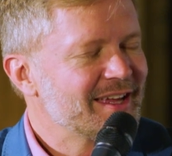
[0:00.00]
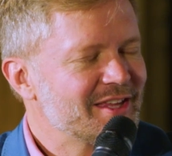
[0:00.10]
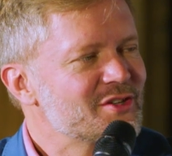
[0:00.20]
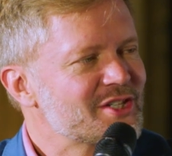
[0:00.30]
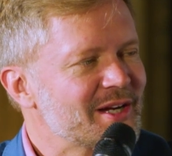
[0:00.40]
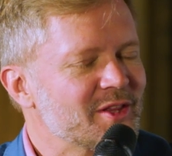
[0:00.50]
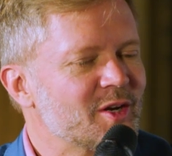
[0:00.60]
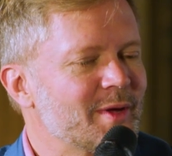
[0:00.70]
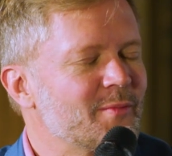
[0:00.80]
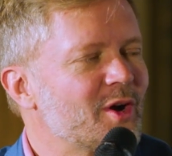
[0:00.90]
Can you share a
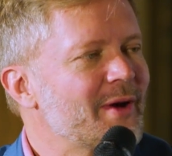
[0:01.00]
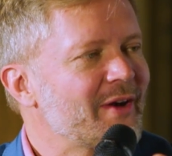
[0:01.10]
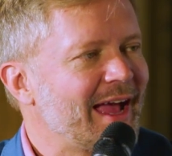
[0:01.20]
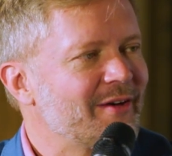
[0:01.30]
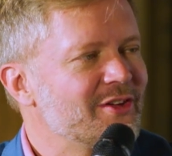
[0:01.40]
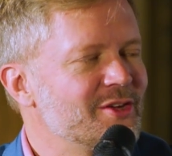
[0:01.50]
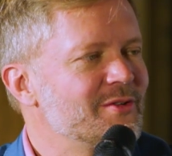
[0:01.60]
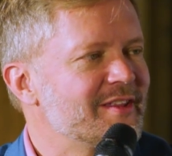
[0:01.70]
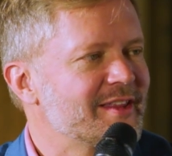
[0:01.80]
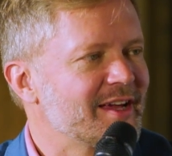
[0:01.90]
little bit more about how you
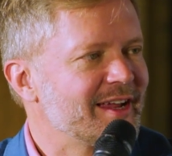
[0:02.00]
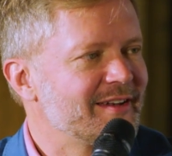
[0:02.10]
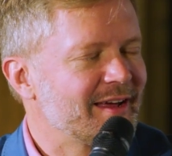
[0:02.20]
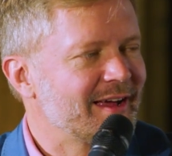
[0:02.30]
designed,